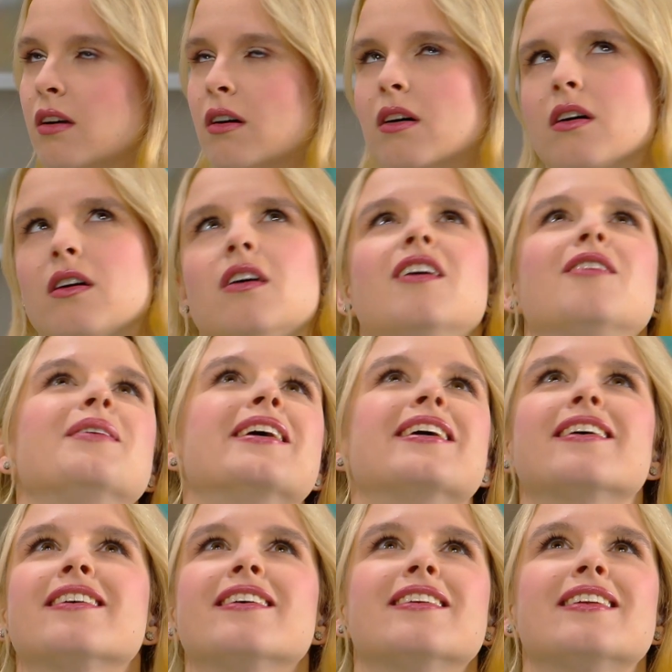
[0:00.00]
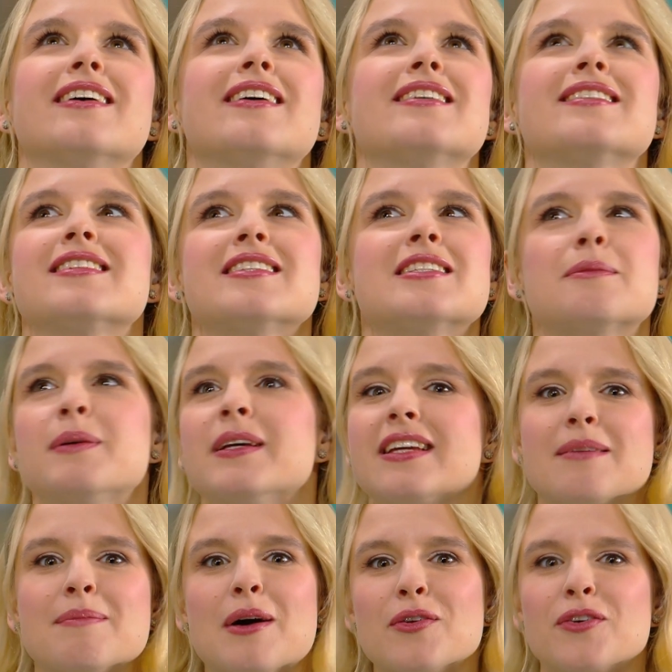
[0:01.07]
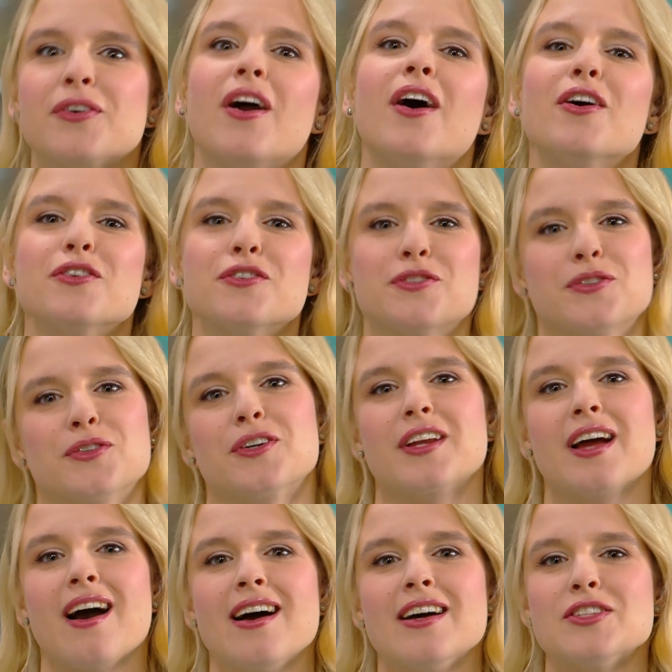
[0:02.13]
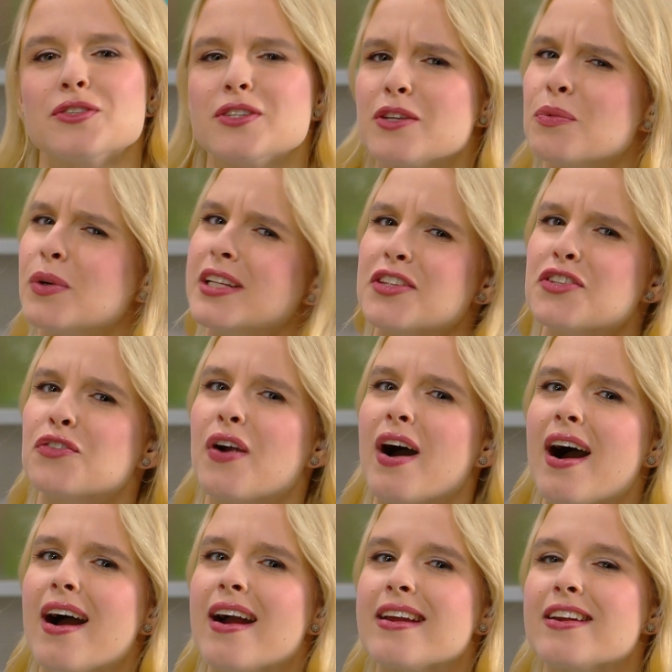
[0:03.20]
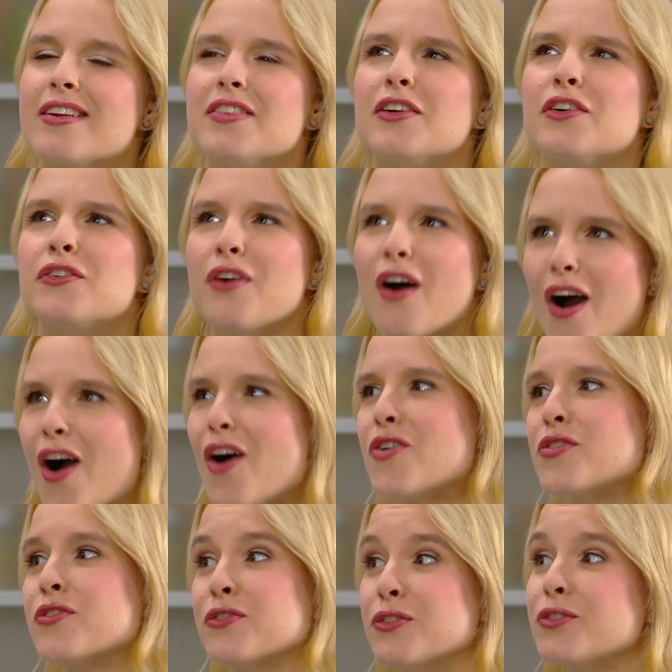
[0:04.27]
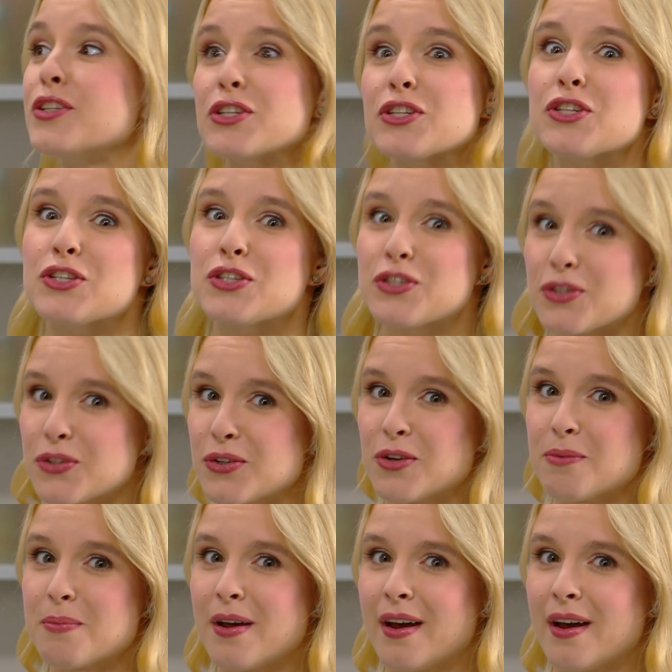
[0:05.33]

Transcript: Oh my goodness. And speaking about raw food, do you want to try the raw foodish soup